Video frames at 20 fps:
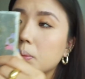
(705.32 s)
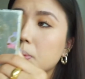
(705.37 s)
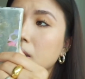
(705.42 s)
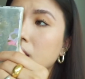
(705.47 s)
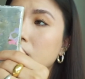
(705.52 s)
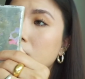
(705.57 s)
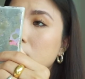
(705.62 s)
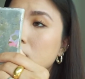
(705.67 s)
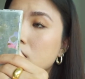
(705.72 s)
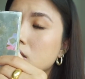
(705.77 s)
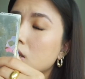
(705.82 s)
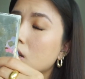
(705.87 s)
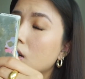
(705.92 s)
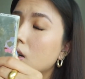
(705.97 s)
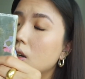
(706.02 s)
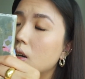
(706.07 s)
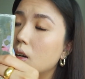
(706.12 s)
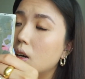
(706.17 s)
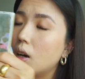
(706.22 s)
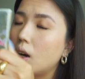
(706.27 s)
but
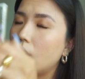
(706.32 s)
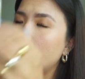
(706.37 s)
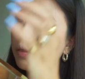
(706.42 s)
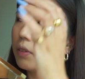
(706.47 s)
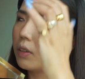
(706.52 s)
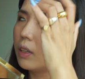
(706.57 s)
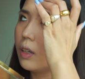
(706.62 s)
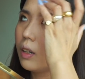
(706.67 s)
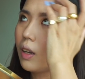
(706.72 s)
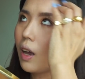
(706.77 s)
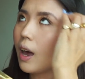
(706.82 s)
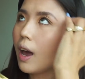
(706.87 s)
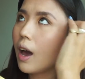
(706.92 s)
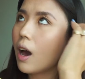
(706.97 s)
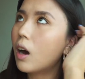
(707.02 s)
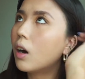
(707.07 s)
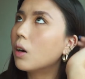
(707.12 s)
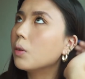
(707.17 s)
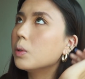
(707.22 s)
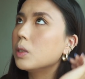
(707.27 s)
I feel like I
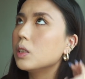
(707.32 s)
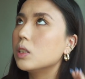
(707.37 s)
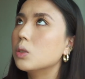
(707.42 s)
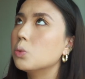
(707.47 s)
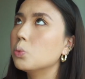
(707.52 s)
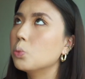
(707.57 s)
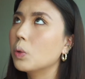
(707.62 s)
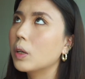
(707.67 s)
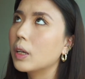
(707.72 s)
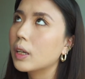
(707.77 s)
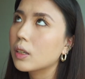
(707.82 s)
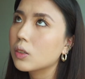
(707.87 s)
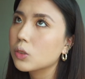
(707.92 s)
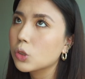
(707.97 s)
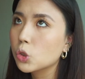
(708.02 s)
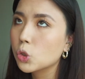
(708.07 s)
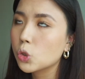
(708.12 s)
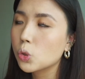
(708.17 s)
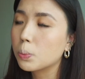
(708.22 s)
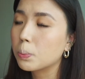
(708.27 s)
always wake
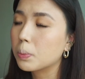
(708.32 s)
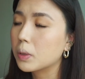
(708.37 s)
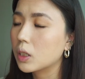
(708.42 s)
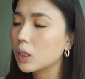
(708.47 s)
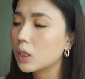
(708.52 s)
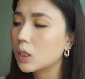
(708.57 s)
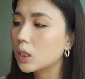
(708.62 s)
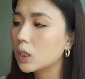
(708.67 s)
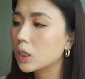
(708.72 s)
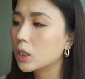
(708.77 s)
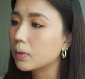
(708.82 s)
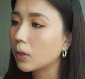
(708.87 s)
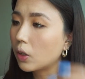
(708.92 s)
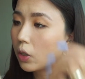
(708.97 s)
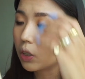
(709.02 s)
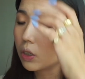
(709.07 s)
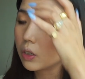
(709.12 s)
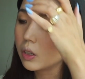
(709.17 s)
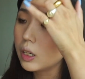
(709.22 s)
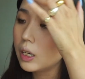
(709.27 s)
super
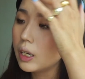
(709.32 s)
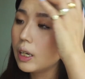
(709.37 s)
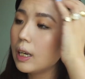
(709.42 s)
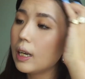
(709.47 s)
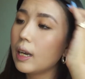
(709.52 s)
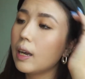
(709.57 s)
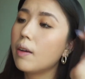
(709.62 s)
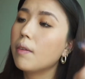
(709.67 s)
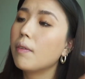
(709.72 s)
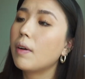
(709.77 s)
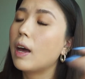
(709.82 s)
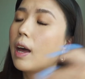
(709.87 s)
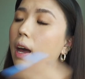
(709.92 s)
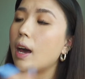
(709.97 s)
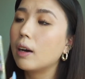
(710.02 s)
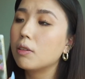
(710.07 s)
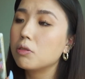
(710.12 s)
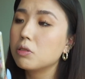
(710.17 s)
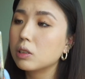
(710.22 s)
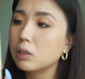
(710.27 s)
early if I
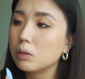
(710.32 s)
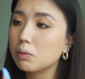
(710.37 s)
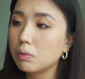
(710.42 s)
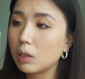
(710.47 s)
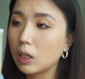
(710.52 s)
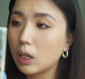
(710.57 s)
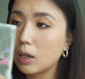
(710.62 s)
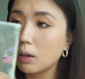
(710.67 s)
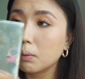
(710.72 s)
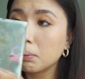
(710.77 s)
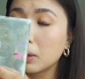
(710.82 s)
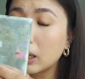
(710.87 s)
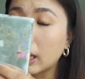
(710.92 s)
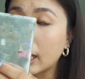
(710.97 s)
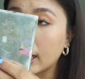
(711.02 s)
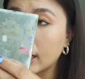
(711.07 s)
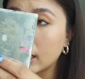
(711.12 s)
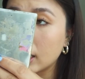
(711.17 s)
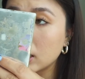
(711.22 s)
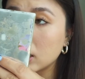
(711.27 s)
have something
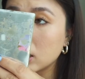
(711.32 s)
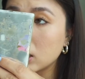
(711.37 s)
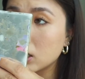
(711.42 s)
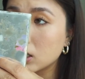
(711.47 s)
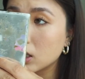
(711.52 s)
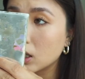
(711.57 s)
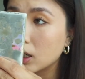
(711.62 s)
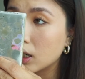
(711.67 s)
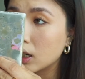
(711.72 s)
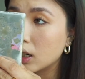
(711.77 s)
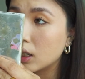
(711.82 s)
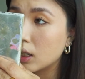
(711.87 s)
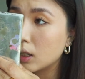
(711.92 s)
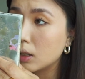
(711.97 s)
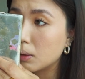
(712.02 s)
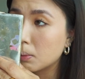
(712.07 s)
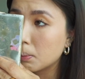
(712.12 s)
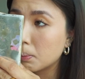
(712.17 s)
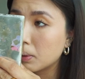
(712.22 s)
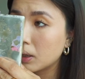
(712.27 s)
planned,
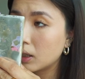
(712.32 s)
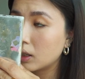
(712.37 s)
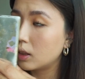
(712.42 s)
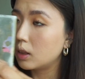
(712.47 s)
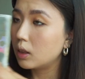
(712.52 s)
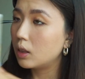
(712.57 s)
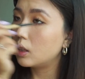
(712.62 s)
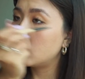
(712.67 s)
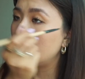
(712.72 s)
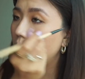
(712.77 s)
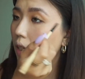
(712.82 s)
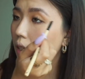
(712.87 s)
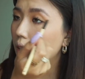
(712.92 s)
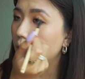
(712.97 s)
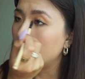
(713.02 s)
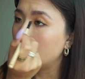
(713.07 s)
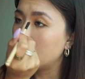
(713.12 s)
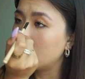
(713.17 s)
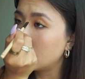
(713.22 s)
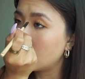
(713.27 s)
but
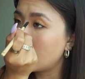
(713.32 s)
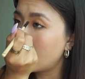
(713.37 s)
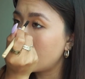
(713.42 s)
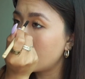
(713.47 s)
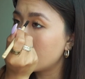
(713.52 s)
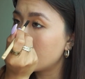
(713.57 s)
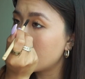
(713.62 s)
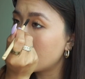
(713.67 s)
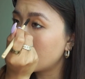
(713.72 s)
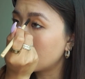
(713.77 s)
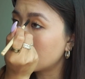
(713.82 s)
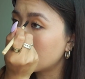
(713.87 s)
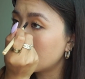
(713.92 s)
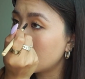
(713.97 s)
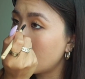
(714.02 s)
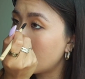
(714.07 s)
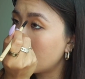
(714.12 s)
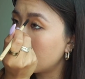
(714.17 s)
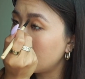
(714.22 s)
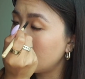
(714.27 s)
then I never
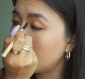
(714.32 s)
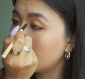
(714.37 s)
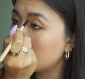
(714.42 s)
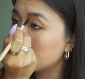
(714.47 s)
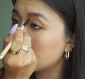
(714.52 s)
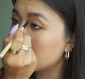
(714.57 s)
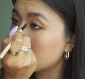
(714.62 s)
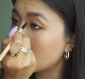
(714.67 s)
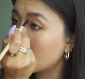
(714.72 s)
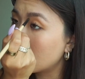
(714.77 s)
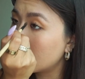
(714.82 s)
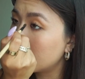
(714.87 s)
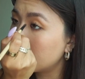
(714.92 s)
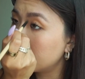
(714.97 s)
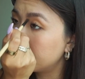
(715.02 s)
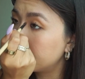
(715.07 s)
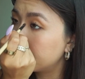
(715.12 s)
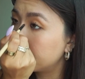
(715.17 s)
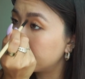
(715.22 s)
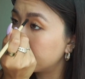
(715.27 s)
have enough time.
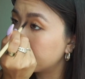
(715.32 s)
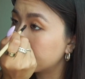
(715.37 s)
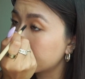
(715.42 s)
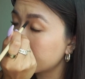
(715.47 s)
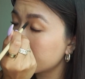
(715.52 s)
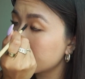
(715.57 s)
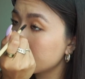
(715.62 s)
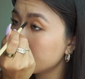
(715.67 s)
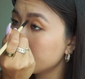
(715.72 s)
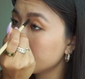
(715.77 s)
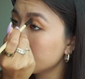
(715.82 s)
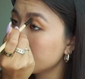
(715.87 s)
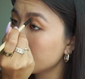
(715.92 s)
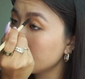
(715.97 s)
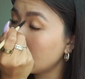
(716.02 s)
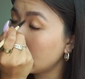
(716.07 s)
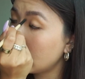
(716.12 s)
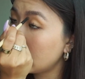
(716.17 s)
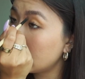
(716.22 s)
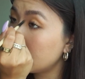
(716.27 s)

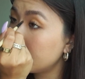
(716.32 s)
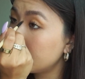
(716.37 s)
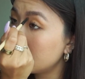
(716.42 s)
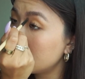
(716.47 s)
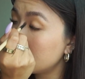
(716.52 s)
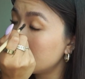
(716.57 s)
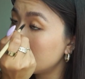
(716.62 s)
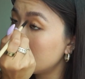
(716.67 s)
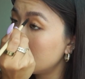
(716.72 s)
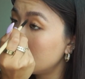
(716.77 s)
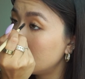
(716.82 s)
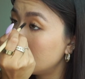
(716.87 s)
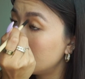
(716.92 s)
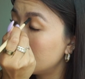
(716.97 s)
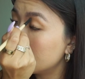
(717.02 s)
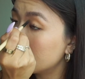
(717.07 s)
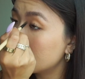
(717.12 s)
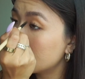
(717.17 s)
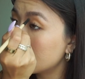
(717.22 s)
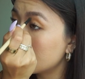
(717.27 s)
Even
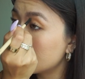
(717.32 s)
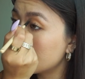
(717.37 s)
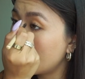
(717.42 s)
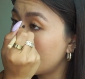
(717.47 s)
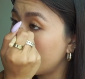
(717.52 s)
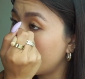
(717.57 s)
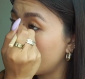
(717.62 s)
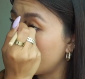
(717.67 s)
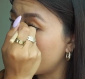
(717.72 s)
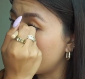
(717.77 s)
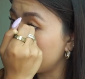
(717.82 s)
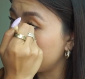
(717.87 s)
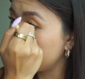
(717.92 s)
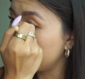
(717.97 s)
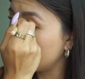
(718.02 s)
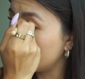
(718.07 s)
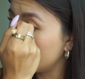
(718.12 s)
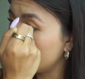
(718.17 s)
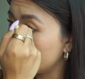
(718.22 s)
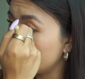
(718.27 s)
the time
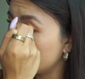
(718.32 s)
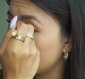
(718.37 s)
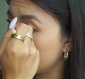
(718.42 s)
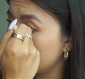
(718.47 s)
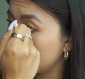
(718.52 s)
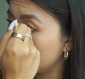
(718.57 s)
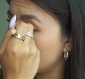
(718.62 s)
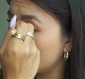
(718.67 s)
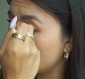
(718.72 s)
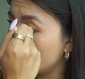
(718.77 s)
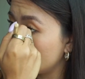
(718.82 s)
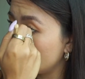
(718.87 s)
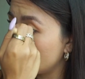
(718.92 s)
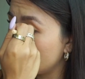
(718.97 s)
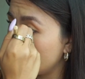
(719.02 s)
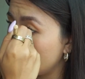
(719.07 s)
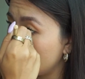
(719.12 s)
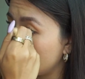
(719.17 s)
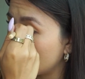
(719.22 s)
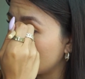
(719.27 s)
is supposed to
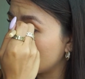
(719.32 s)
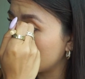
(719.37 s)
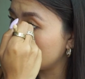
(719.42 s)
be more